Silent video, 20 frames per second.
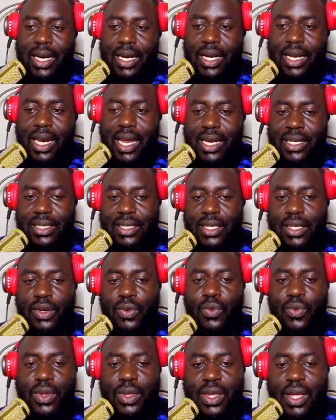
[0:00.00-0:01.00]

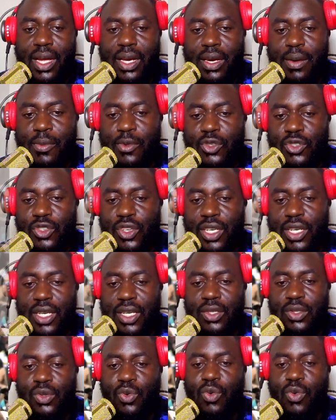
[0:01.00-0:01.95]
clashing with the demonstrators